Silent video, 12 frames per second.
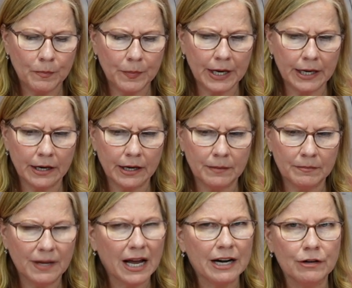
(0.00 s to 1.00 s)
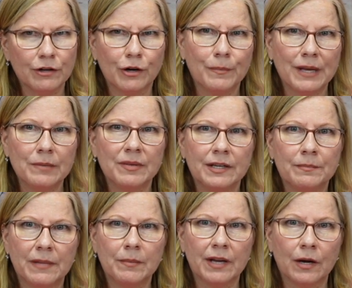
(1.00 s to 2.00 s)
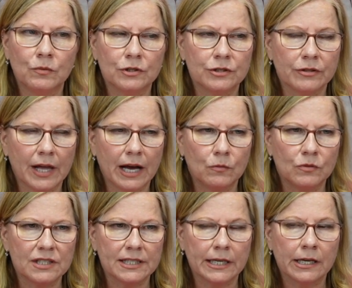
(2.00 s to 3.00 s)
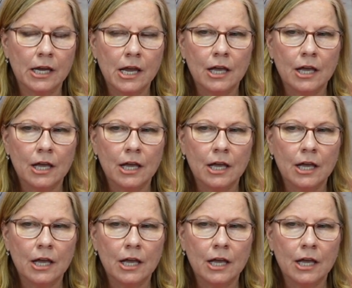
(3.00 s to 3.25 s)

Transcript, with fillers: but um, I don't know, maybe maybe I will do that. We'll see.